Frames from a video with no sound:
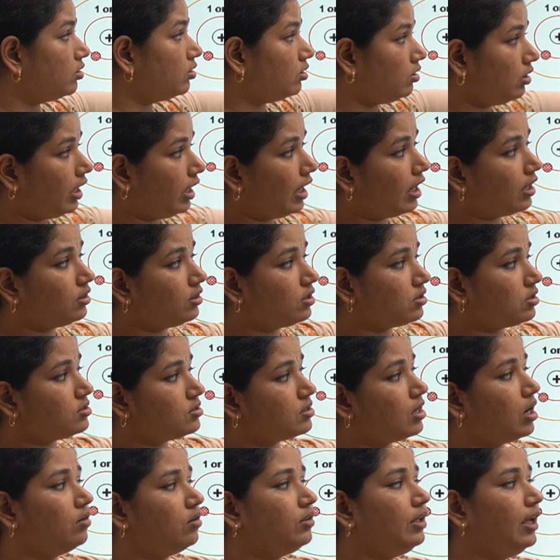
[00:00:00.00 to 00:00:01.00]
like this is
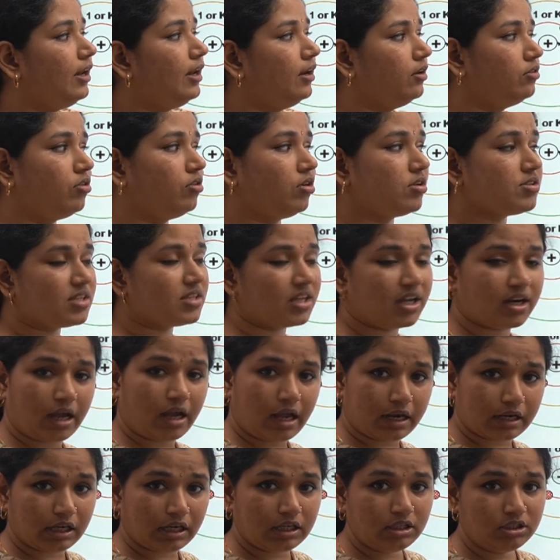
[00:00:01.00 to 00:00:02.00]
how the electrons are
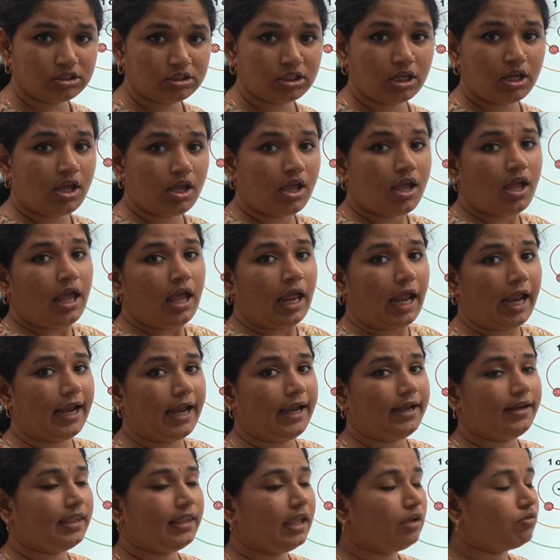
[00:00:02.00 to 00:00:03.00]
arranged,
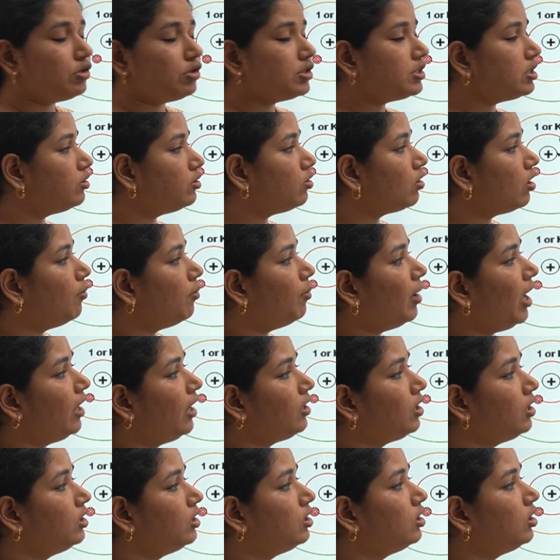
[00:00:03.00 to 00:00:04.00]
and there was a
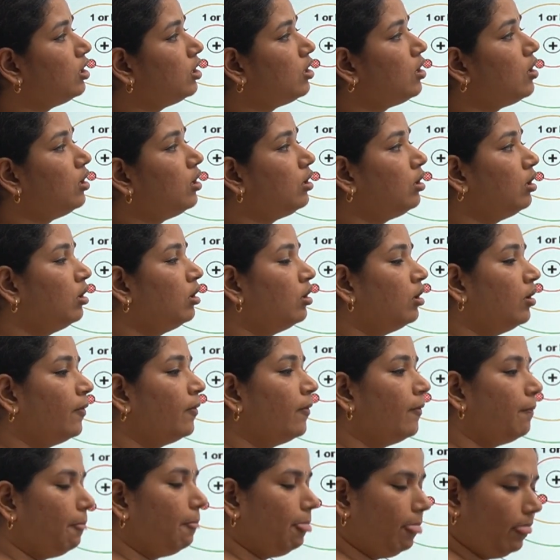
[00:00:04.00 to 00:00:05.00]
drawback in your
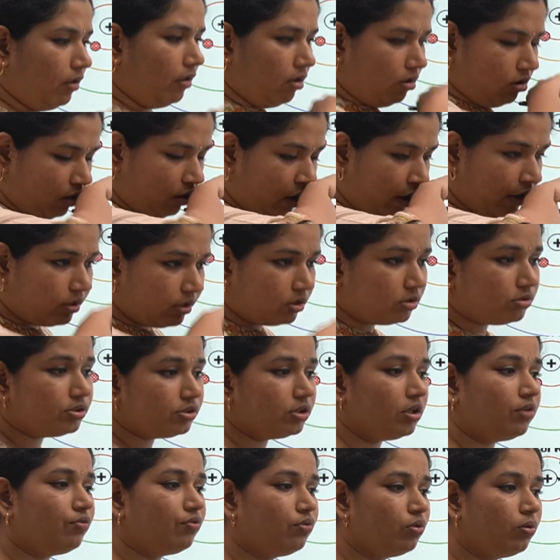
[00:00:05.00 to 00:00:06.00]

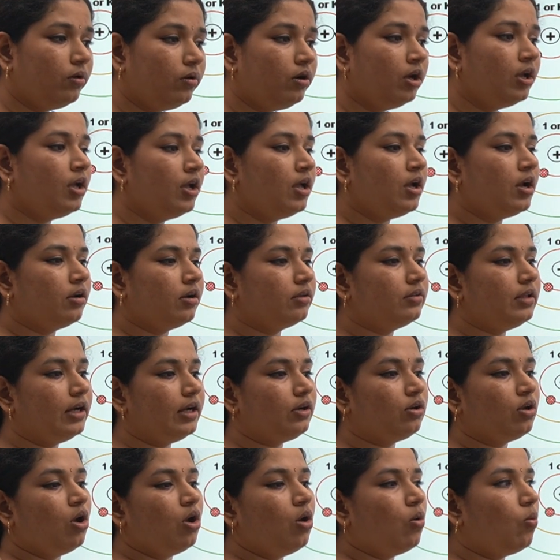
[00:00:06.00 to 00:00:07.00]
Rutherford
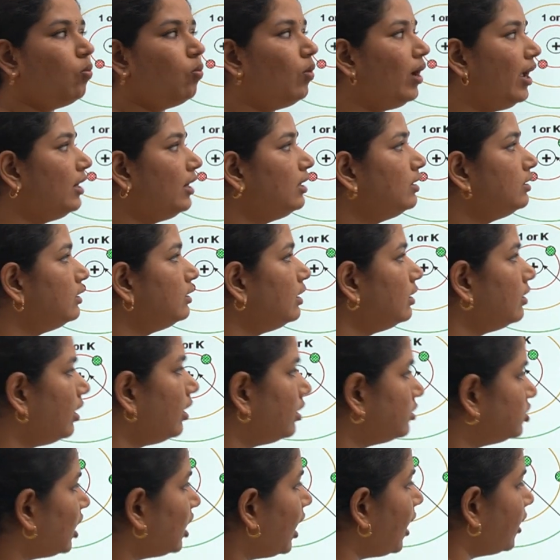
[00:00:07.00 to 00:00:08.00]
that when
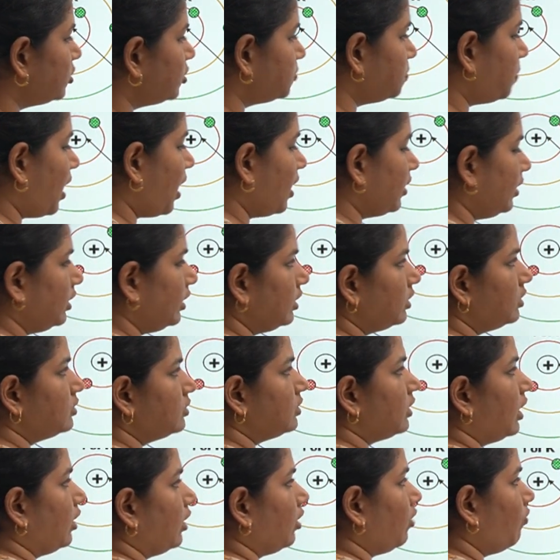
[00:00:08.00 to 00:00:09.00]
a charged particles
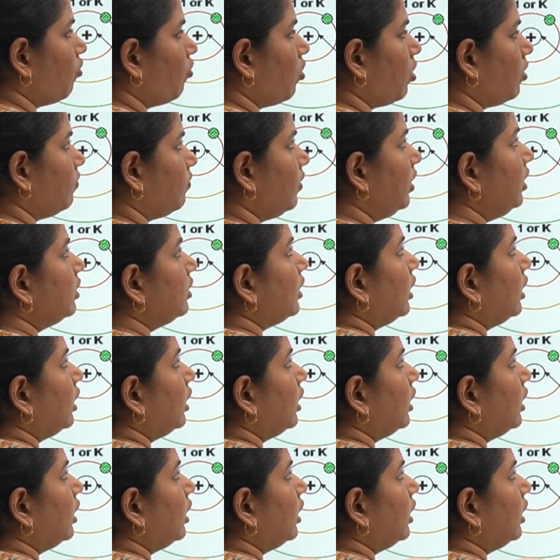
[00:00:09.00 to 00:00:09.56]
are revolving,